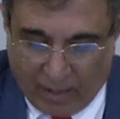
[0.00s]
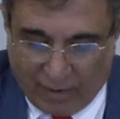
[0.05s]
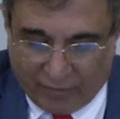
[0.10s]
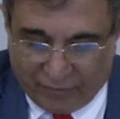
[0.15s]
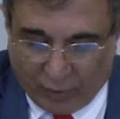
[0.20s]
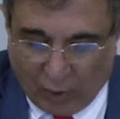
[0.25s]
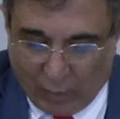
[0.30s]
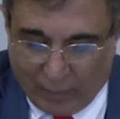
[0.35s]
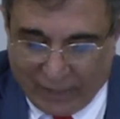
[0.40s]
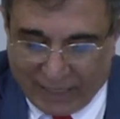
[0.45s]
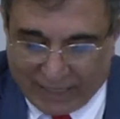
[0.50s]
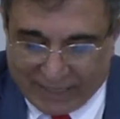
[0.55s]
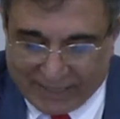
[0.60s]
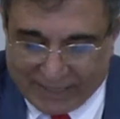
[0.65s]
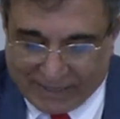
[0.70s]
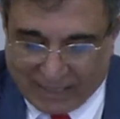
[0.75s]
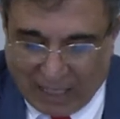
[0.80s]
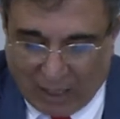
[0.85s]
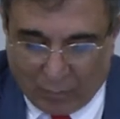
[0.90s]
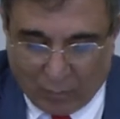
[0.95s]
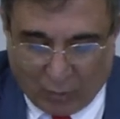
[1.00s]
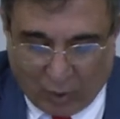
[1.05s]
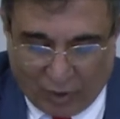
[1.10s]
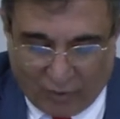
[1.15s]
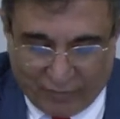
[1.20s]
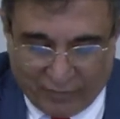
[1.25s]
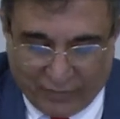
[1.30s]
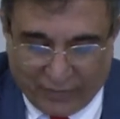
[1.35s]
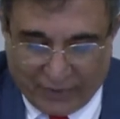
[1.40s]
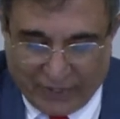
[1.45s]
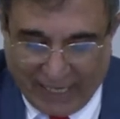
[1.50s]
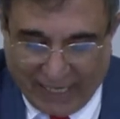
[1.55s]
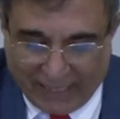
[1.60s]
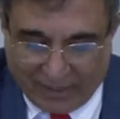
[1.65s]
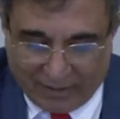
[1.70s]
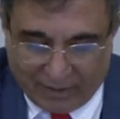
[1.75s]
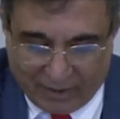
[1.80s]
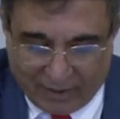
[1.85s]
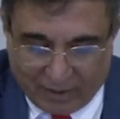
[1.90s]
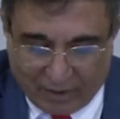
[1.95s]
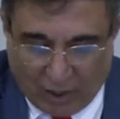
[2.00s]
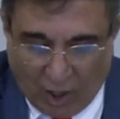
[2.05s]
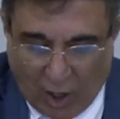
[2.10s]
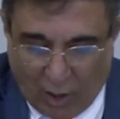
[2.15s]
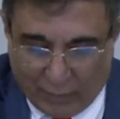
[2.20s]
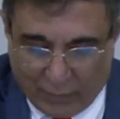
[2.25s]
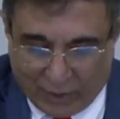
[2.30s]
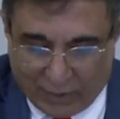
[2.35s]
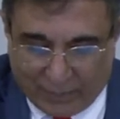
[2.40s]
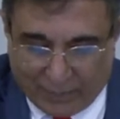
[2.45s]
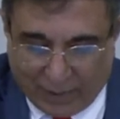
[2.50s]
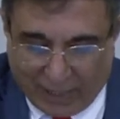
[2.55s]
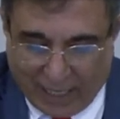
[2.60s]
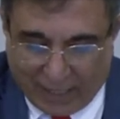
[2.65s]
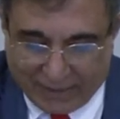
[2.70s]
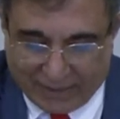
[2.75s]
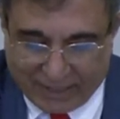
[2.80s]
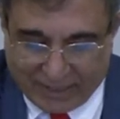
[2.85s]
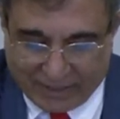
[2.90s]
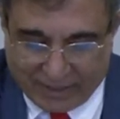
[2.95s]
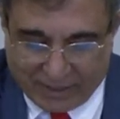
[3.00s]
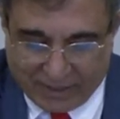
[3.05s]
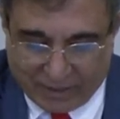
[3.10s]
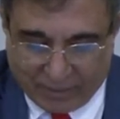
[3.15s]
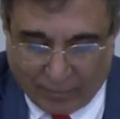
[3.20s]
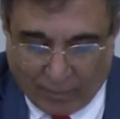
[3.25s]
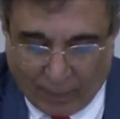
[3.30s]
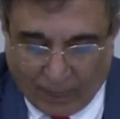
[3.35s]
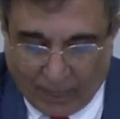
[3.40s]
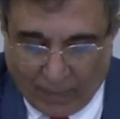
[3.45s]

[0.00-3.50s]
forbids some of then common practices,